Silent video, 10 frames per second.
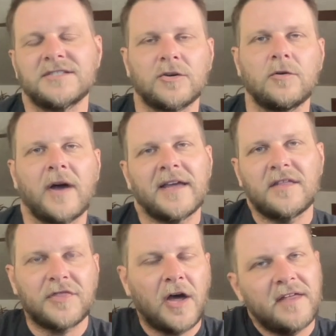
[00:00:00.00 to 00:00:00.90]
So I
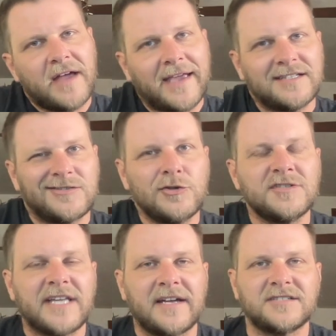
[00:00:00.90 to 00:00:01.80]
thought I could
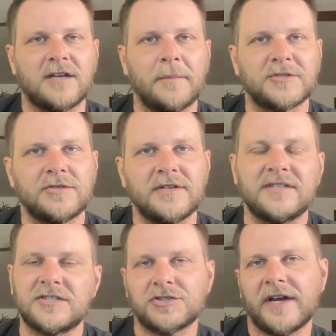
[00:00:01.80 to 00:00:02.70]
use that as an opportunity
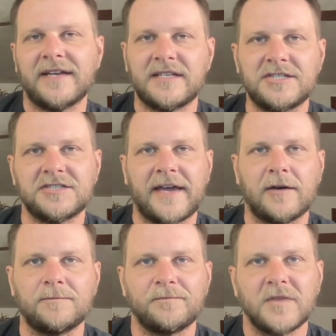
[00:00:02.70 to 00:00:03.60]
to try and niche
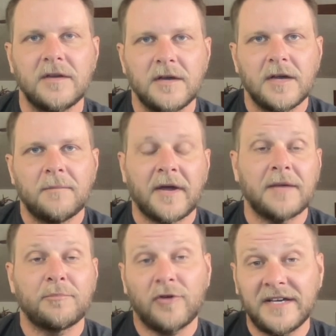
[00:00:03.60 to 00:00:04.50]
down.
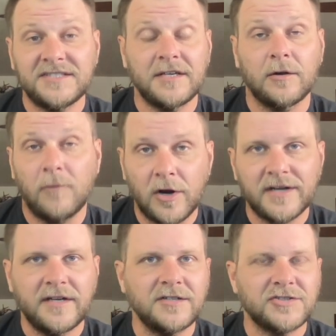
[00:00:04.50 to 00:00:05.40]
My pricing or
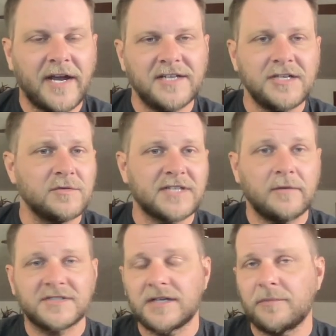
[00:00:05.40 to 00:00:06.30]
marketing strategy was I
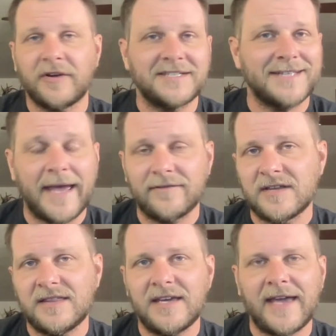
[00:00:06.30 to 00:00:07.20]
was going to price
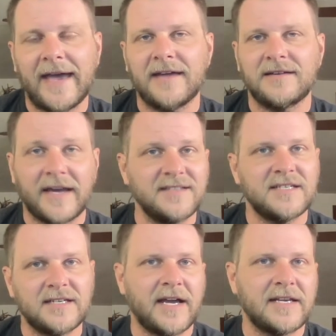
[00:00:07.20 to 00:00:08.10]
everything at
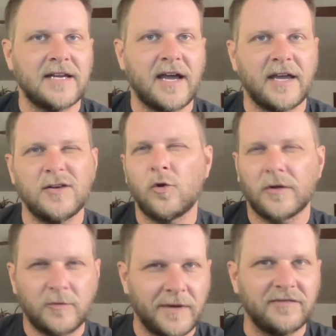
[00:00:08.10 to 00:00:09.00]
$19.99
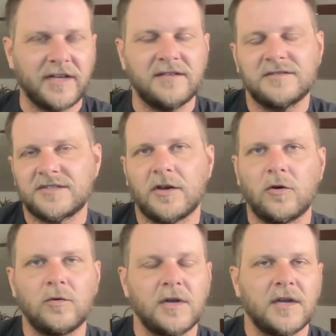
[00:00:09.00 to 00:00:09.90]
or equivalent.
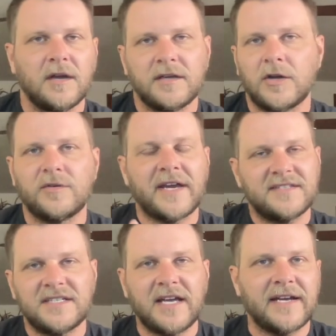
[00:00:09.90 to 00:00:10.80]
So,
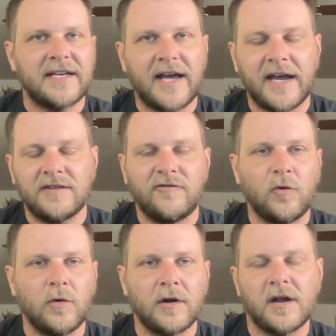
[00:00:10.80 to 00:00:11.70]
$19.99
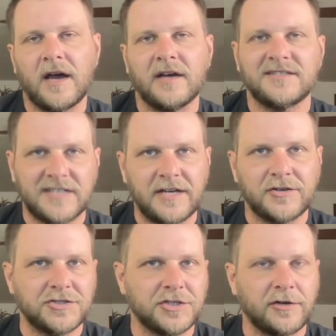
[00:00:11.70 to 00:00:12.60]
for
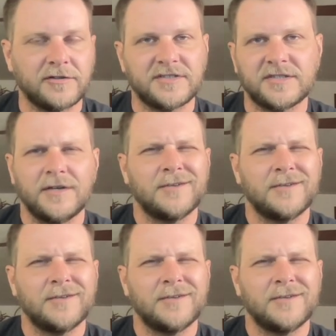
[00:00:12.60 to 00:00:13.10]
standard shirts.